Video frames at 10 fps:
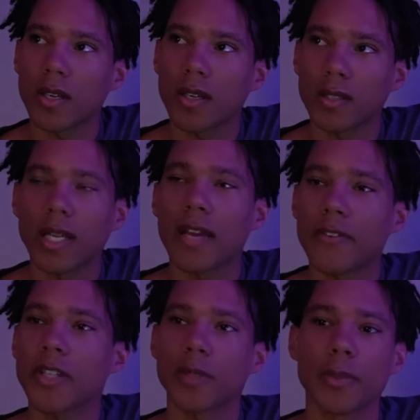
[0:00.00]
life
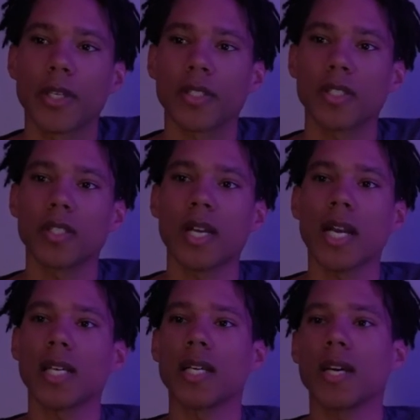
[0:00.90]
experiences that I
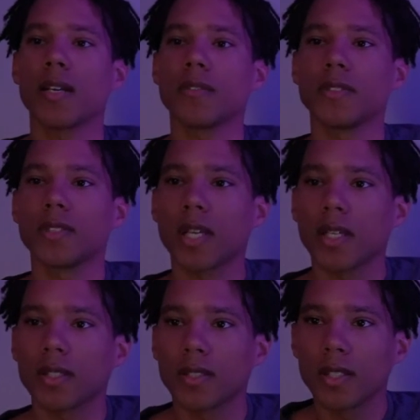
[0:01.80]
can have in,
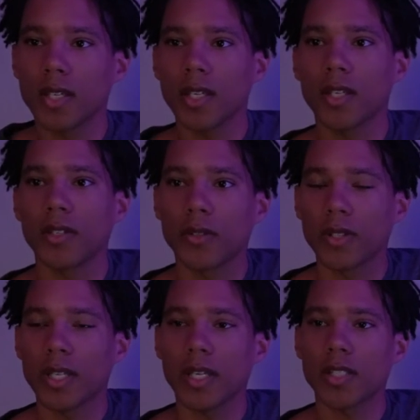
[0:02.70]
like,
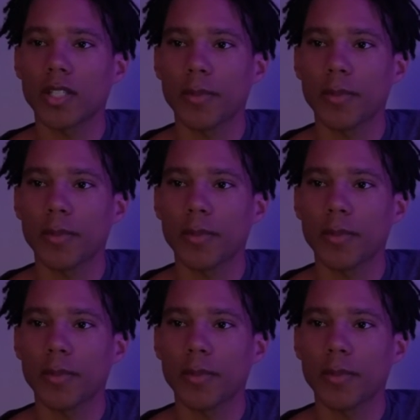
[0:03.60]
the next year.